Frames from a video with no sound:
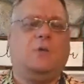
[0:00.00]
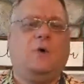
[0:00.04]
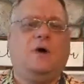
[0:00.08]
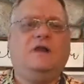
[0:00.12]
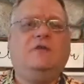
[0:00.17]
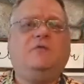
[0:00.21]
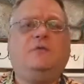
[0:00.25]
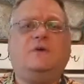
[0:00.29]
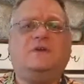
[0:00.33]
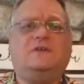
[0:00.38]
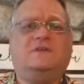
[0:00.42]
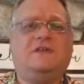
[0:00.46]
and
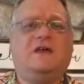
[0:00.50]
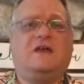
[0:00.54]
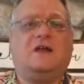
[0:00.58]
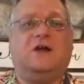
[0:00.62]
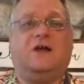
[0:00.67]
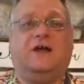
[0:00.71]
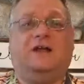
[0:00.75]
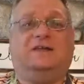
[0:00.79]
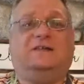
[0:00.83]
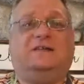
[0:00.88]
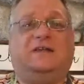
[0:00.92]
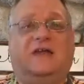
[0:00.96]
what if we set
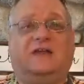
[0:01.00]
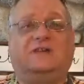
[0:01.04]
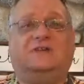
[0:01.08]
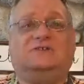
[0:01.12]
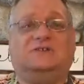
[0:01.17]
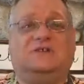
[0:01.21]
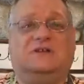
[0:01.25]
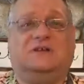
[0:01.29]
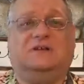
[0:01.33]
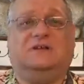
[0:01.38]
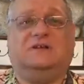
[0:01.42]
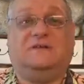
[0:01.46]
our
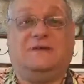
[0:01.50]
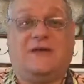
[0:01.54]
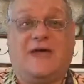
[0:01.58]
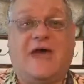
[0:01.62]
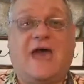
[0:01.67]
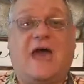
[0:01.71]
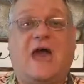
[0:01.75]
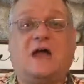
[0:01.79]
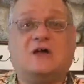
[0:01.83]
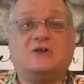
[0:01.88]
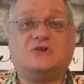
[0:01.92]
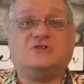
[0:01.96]
intention
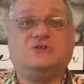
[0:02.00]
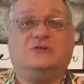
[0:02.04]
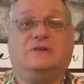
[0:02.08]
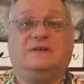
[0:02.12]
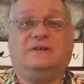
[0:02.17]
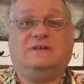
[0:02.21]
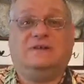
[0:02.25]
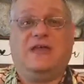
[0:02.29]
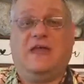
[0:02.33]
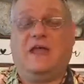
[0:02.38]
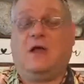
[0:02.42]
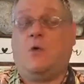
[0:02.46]
to
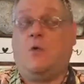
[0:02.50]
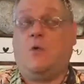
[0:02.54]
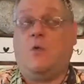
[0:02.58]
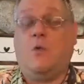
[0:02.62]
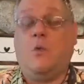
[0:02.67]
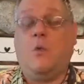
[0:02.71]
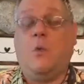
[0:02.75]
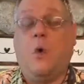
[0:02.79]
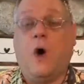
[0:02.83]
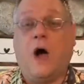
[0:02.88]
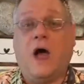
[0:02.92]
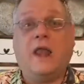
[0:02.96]
actually take
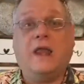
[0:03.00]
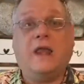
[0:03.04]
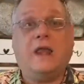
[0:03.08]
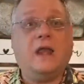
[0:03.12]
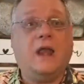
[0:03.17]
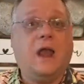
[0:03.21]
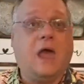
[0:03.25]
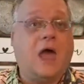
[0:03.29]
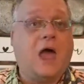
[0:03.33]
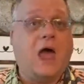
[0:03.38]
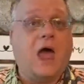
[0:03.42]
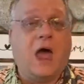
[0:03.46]

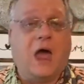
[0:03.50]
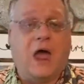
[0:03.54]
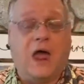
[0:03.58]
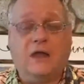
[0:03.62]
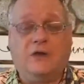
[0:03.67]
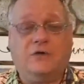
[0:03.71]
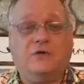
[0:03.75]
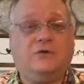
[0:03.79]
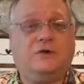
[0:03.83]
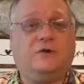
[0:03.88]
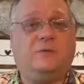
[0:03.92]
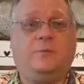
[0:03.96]

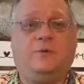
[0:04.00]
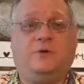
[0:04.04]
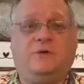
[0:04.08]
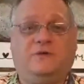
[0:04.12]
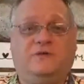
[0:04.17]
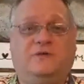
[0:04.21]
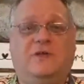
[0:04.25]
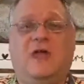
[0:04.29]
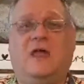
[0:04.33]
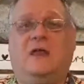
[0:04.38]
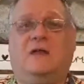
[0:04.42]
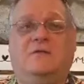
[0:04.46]

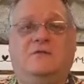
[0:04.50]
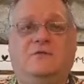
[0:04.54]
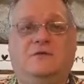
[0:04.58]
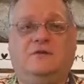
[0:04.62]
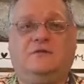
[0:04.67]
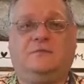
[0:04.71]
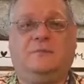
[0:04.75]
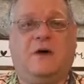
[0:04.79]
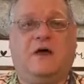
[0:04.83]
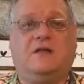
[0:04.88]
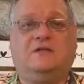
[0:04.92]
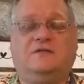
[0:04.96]
100%
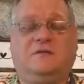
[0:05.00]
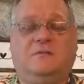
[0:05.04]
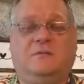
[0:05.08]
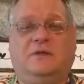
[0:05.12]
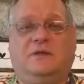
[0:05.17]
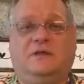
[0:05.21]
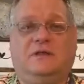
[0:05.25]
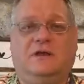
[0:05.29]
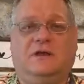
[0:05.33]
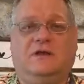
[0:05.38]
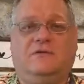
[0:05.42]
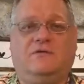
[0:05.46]

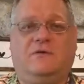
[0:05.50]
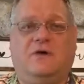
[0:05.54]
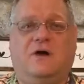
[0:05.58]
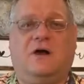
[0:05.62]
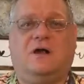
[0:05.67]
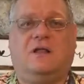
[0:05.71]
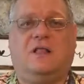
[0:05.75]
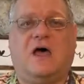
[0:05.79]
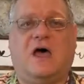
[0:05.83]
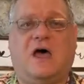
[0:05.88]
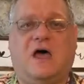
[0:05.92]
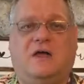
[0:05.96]
responsibility for
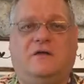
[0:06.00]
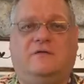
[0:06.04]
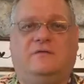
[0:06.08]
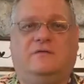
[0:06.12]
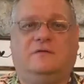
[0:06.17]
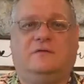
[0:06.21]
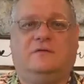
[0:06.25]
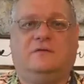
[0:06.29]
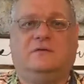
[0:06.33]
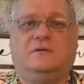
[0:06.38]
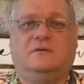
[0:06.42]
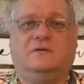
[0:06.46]
our
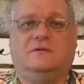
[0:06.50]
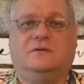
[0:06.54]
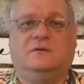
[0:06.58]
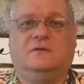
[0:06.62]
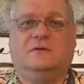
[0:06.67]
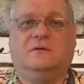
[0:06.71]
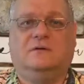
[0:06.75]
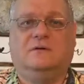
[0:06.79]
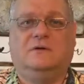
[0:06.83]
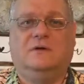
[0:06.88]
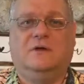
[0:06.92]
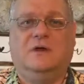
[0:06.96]
lives?
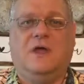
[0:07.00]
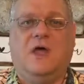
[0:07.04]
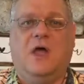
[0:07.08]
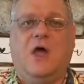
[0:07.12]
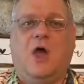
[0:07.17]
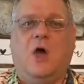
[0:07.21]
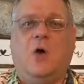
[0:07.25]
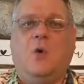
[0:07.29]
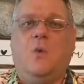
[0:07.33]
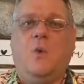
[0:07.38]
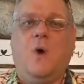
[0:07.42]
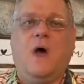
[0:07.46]

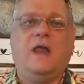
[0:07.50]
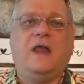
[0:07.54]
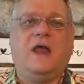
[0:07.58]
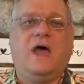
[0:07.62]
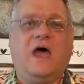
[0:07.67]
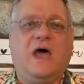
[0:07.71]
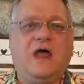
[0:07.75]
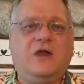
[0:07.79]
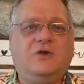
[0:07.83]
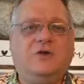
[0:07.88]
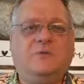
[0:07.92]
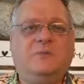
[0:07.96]

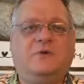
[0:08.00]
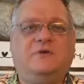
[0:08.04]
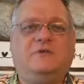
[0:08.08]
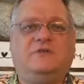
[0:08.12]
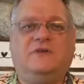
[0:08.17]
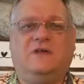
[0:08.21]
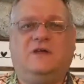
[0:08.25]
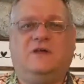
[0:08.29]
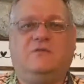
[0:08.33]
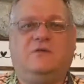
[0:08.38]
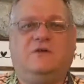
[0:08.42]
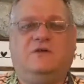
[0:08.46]

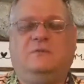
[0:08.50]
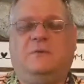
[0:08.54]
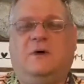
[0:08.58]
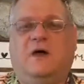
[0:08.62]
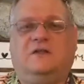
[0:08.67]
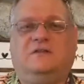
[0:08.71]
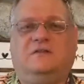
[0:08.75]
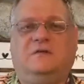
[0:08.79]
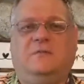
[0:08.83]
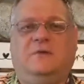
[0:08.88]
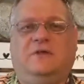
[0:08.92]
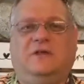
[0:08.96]
100%
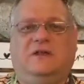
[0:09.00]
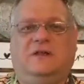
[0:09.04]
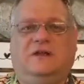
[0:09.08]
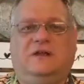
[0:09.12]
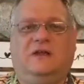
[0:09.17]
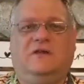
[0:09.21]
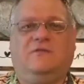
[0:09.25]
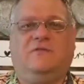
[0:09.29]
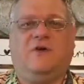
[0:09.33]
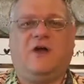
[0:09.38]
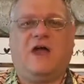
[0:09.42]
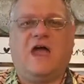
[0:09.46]

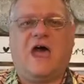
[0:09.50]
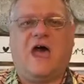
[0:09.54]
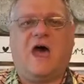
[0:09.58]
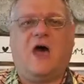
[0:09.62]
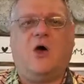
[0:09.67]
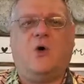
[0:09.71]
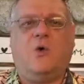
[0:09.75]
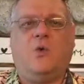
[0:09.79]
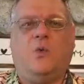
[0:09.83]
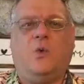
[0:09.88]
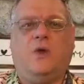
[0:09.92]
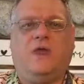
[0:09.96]
responsibility for
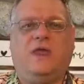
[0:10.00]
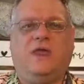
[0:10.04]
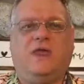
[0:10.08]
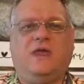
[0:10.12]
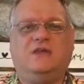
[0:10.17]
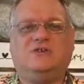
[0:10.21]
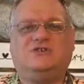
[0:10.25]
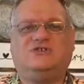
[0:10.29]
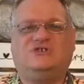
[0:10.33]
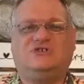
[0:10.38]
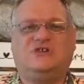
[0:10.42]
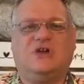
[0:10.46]
how
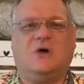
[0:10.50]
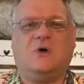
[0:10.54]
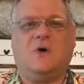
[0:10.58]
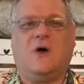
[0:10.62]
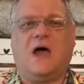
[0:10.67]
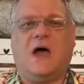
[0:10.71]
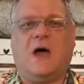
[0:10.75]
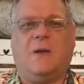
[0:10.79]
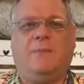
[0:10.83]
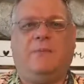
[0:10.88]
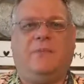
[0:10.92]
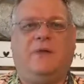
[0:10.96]
we show
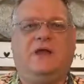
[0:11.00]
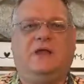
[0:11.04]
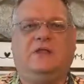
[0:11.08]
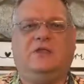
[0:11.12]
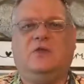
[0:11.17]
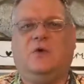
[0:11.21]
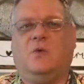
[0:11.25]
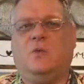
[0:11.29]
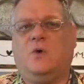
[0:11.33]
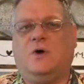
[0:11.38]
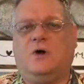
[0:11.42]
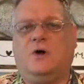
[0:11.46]
up
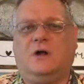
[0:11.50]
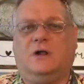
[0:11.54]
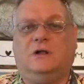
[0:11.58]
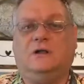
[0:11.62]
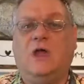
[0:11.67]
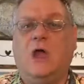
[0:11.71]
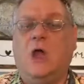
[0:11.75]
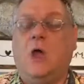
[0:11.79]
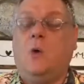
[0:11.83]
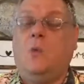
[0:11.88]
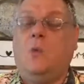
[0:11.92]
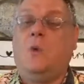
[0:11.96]
in the
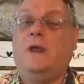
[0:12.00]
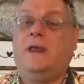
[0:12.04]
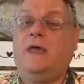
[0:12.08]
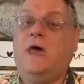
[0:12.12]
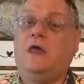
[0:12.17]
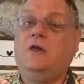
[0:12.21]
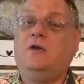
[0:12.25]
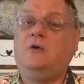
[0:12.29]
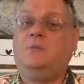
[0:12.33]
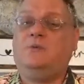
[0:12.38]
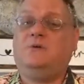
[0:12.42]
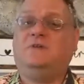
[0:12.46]
world.
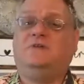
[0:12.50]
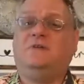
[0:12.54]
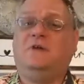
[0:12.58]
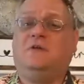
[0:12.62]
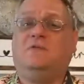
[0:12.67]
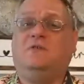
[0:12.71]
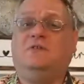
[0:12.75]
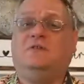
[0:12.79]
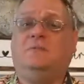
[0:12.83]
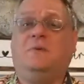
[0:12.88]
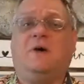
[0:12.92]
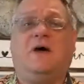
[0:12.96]

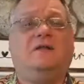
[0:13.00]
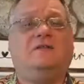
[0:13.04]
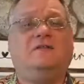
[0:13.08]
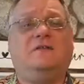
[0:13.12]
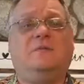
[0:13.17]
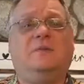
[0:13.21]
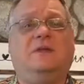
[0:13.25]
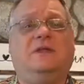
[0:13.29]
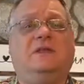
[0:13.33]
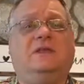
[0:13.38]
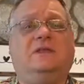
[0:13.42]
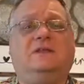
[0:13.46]
100%
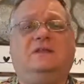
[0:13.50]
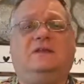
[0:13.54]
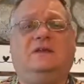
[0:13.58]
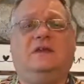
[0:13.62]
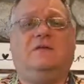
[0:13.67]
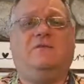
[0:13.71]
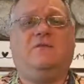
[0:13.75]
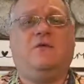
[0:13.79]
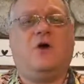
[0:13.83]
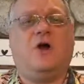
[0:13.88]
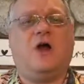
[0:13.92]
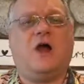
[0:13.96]

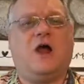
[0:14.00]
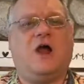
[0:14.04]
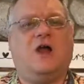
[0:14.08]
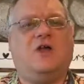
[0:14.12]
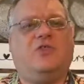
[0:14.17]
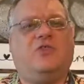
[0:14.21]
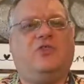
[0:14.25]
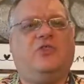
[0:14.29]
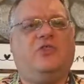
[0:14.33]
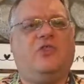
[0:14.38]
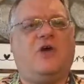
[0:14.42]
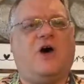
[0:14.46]
responsibility for
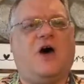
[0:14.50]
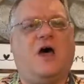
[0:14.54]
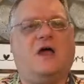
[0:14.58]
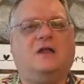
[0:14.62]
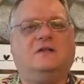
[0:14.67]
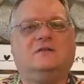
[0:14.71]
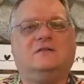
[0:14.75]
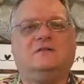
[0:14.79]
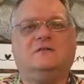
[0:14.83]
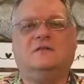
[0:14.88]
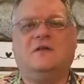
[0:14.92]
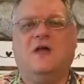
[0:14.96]
our
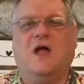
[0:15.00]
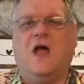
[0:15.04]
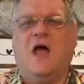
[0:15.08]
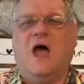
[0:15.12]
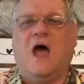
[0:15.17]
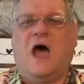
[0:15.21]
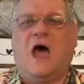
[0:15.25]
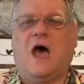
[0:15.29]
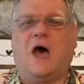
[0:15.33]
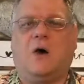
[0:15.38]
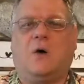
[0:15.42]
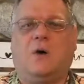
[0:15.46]
thoughts,
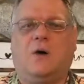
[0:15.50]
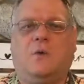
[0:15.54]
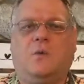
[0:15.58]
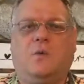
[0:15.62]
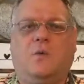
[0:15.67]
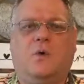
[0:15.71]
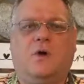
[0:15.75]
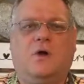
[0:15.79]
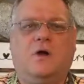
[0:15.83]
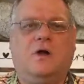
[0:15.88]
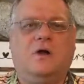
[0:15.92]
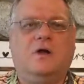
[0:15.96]
our
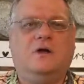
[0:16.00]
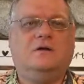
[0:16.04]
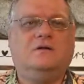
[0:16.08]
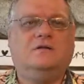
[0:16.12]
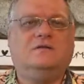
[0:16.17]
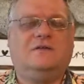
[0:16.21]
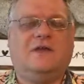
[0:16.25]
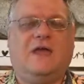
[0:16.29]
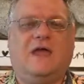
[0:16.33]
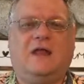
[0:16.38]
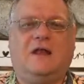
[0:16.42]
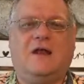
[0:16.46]

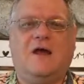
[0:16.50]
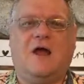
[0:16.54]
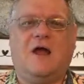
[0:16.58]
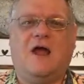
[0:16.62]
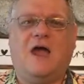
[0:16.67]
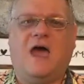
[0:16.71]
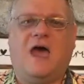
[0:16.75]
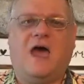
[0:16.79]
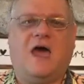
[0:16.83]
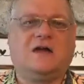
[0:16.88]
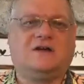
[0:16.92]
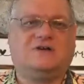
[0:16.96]
words, and
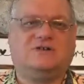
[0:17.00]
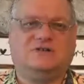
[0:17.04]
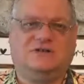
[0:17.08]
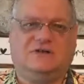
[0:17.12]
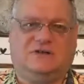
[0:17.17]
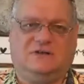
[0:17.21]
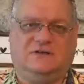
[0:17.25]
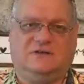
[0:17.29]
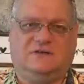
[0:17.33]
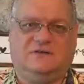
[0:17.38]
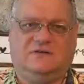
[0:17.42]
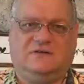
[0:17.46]
our
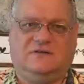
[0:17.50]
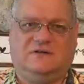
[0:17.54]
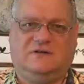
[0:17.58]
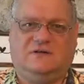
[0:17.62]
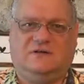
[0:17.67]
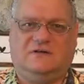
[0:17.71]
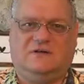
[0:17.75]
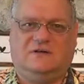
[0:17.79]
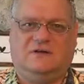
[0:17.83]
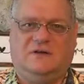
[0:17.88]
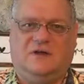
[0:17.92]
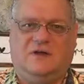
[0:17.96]
actions.
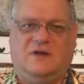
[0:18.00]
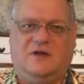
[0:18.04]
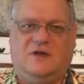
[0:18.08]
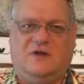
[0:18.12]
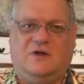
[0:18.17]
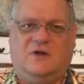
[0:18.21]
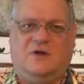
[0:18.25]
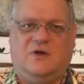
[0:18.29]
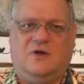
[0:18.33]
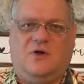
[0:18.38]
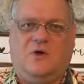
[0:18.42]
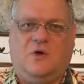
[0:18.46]

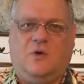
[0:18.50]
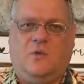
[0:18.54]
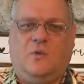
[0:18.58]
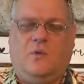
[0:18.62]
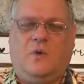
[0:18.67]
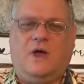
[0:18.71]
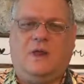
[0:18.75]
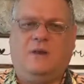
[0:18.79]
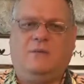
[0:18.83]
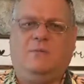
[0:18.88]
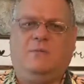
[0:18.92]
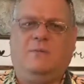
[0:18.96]

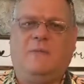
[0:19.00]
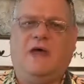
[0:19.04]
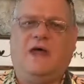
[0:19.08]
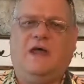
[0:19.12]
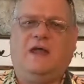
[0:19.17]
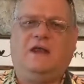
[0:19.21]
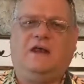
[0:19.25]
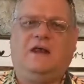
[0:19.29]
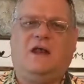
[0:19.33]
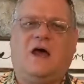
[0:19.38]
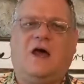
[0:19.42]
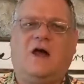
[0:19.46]
What
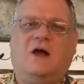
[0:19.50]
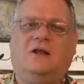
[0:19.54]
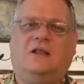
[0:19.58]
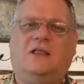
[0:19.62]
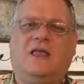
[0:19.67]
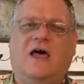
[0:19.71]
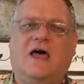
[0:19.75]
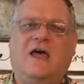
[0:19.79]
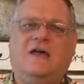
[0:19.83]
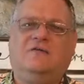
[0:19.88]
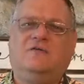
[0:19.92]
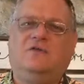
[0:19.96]
might our
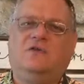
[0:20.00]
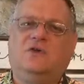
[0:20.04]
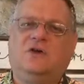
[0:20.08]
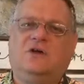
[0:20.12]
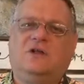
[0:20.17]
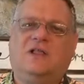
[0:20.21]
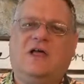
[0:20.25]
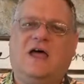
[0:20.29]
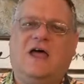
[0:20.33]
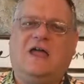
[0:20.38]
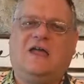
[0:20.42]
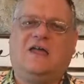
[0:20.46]
lives
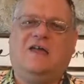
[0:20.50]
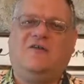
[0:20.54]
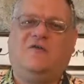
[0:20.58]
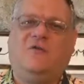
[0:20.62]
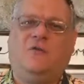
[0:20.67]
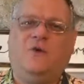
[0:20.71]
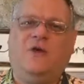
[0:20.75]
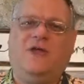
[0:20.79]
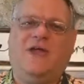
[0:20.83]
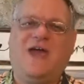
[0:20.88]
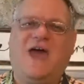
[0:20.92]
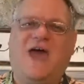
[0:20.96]
look like
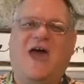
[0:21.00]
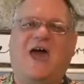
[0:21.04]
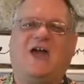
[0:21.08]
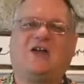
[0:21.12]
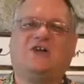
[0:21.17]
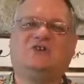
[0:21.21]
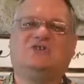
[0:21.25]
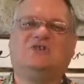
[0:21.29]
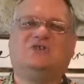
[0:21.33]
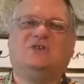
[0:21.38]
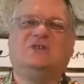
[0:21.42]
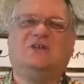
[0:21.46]
if we
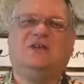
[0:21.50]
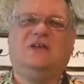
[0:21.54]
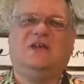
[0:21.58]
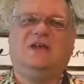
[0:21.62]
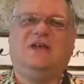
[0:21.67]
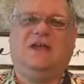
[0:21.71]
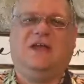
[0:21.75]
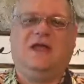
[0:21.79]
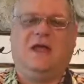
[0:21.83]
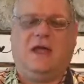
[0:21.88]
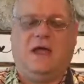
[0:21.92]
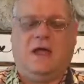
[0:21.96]

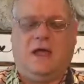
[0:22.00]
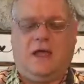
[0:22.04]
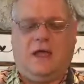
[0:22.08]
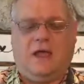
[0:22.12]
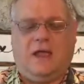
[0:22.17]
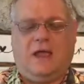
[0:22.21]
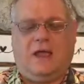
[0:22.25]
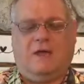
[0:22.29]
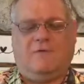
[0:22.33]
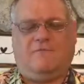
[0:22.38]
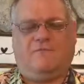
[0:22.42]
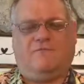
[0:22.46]
actually
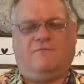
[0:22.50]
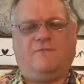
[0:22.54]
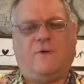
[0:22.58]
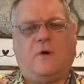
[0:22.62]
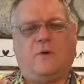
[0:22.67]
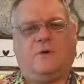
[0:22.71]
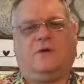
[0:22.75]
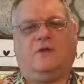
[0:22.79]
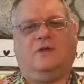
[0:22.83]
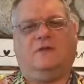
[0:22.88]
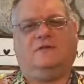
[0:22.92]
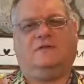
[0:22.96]

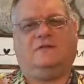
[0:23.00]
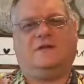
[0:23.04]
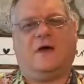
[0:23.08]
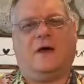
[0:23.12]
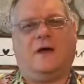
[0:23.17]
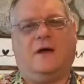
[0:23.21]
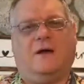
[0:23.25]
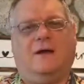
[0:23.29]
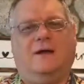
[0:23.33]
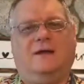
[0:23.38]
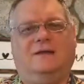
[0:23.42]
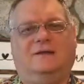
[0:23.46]
focused
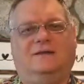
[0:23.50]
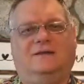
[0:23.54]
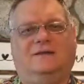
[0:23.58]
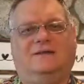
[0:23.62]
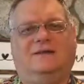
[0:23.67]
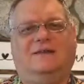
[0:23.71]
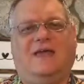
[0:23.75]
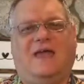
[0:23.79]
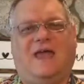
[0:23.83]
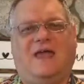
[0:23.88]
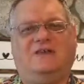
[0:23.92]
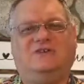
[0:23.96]
our
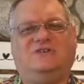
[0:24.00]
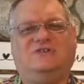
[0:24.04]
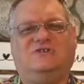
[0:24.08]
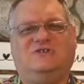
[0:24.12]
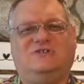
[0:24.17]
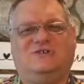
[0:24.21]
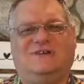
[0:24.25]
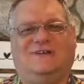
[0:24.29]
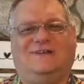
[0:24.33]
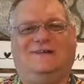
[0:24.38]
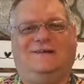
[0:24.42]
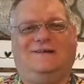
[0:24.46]

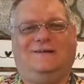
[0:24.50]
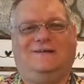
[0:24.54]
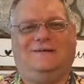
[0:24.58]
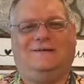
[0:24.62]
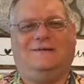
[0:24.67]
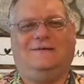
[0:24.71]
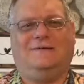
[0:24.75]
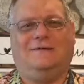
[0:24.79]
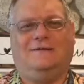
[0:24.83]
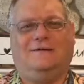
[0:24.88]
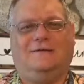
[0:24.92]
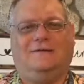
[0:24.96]

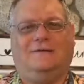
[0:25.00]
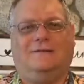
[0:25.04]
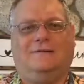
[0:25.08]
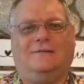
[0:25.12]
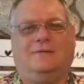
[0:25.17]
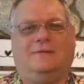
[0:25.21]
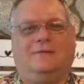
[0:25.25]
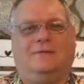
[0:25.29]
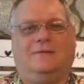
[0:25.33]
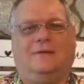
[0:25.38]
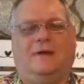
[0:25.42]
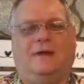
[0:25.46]
intention
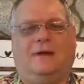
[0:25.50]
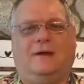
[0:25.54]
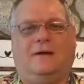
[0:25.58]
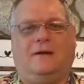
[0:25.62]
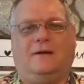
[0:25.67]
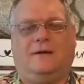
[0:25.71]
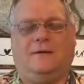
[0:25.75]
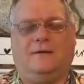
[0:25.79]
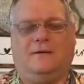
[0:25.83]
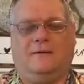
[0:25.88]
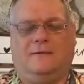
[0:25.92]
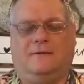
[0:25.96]

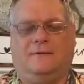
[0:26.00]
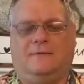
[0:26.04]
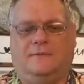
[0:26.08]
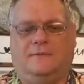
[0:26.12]
there?